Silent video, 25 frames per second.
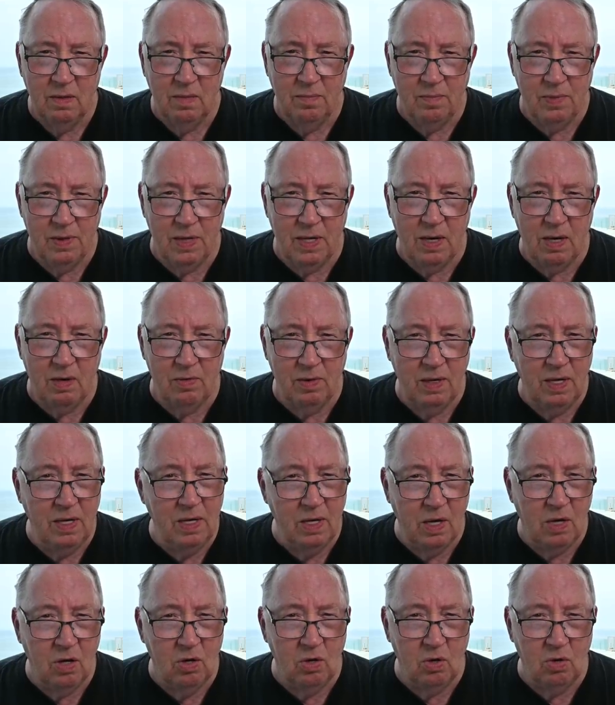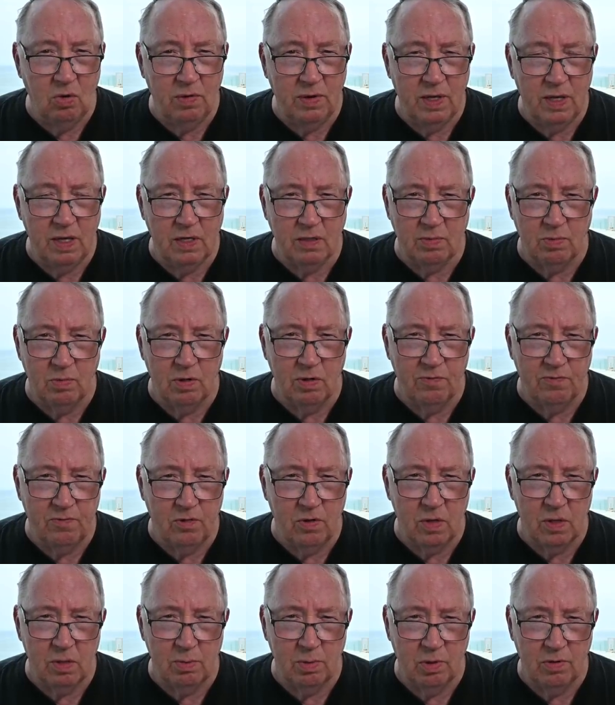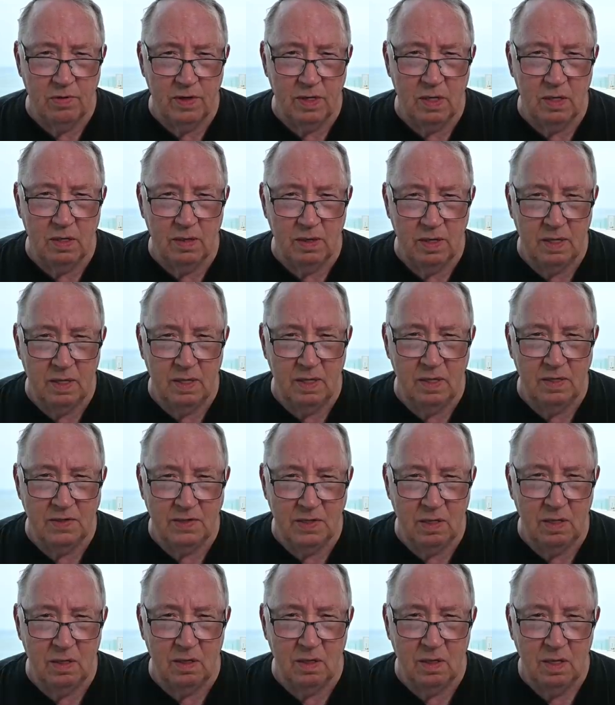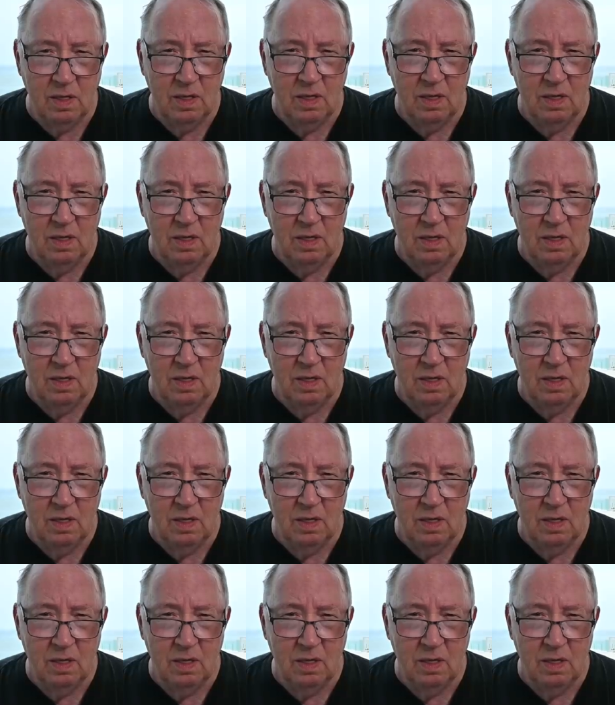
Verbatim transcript: But I already know that it's more affordable there than it is here.